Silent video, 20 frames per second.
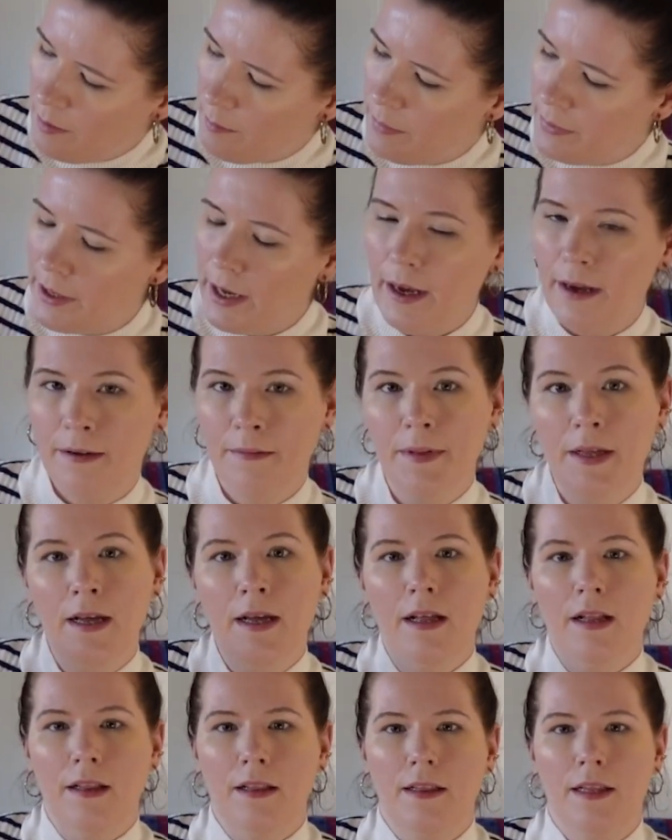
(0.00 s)
But yeah,
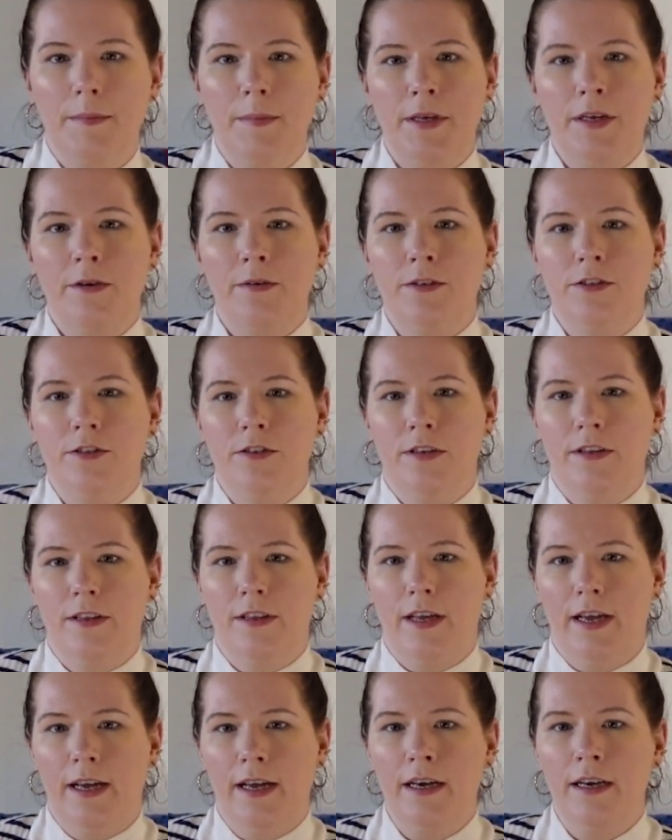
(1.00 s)
let me know what you
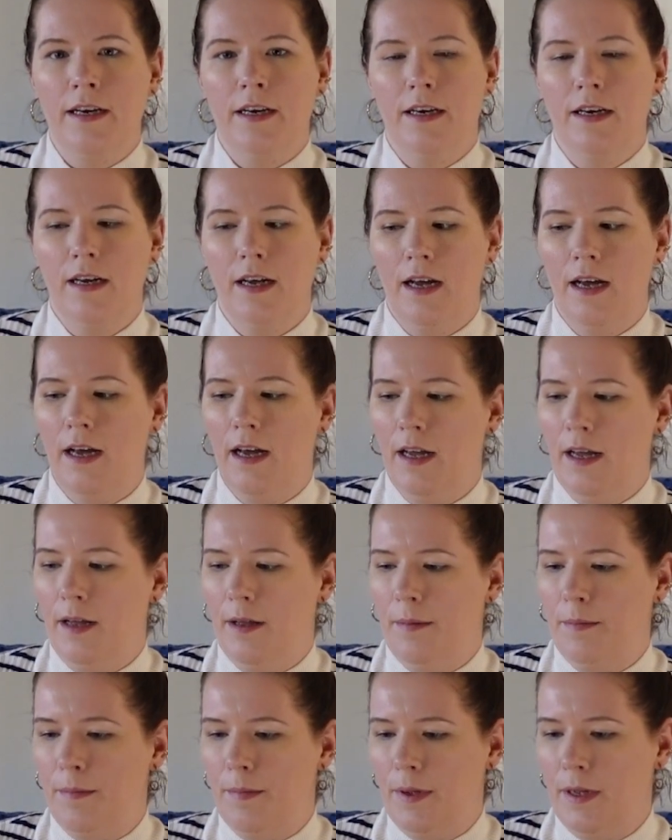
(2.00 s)
think.
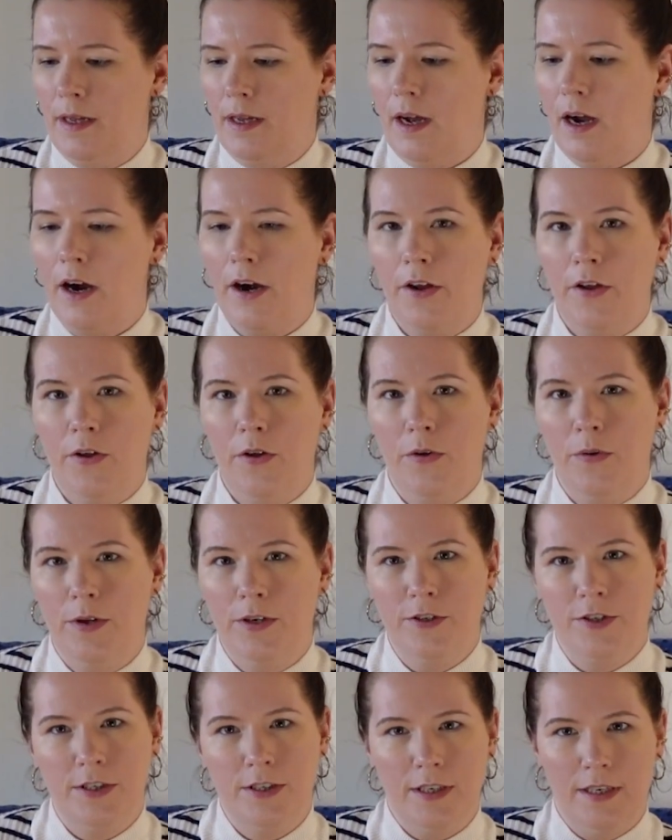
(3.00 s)
Are you
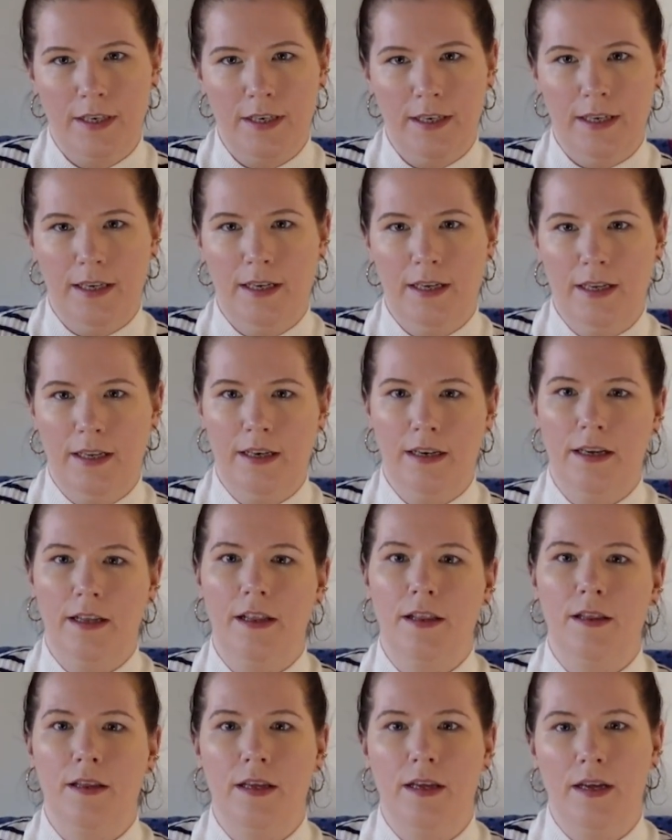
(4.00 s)
interested in
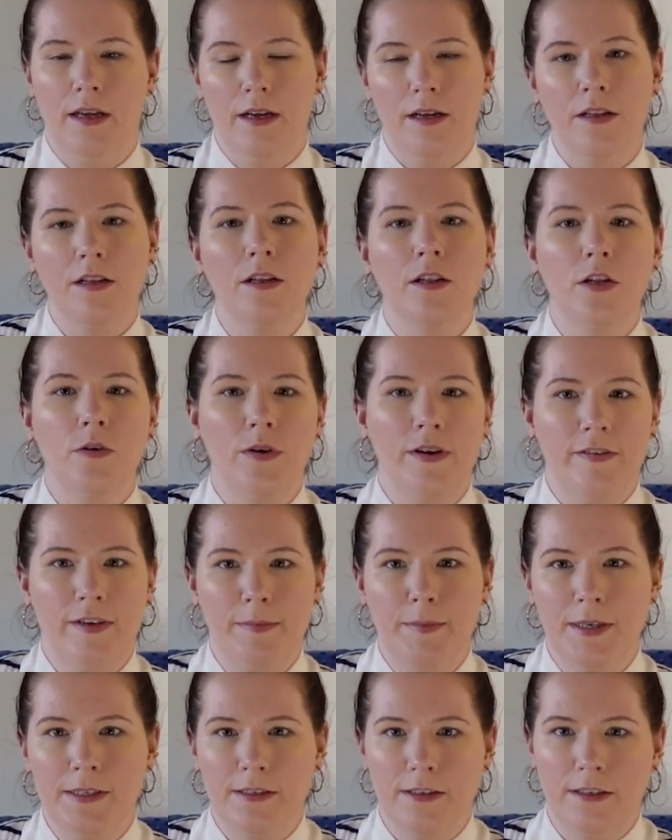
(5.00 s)
the Loewe
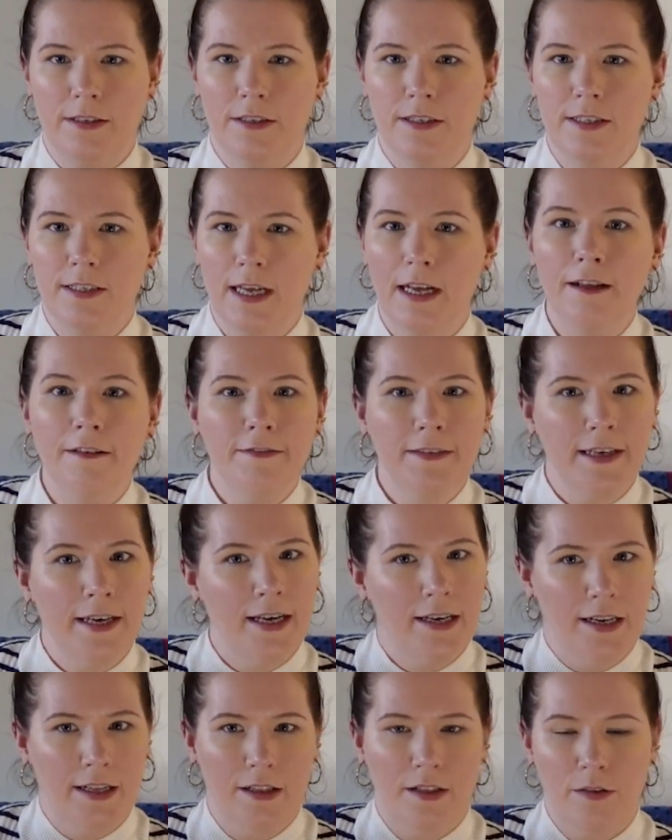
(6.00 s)
puzzle yourself and
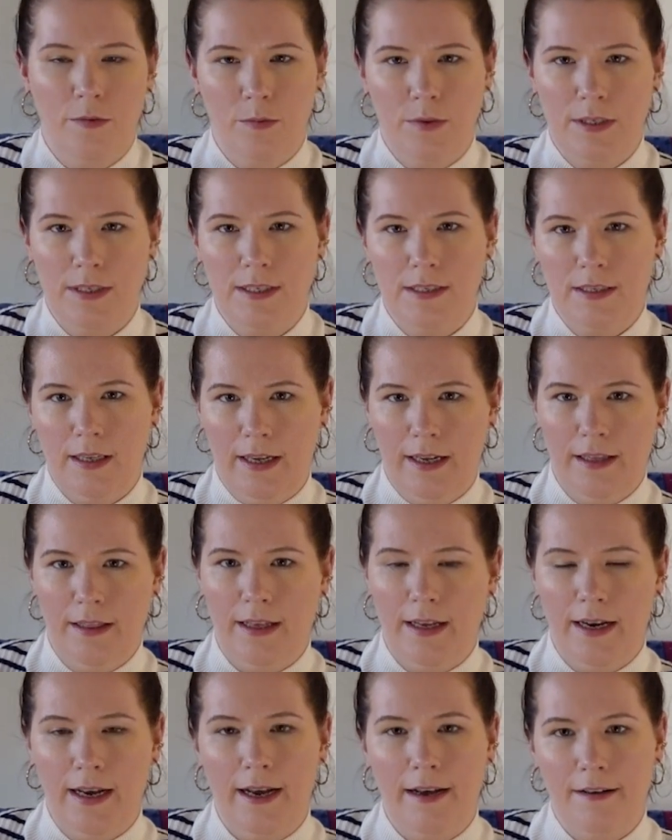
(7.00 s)
getting the ones like
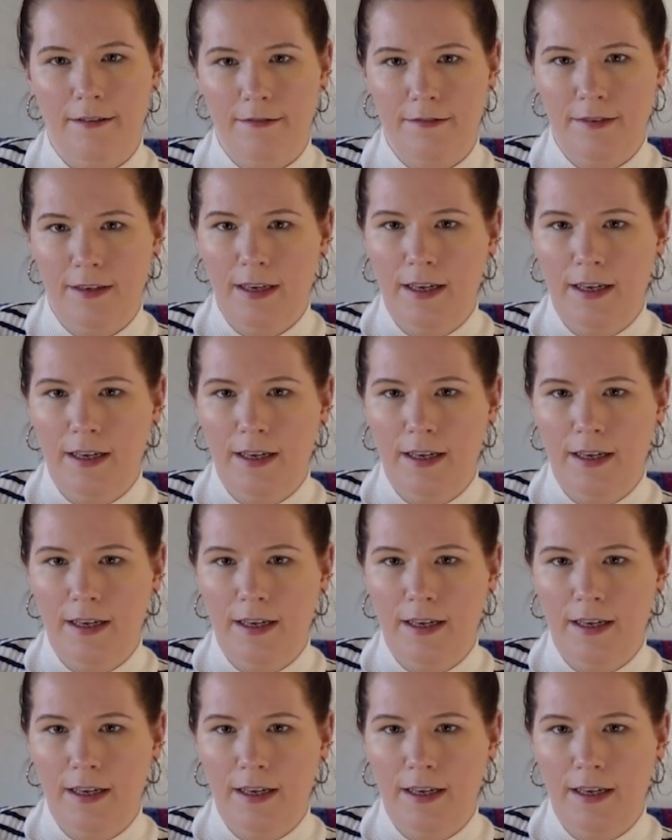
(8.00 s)
that have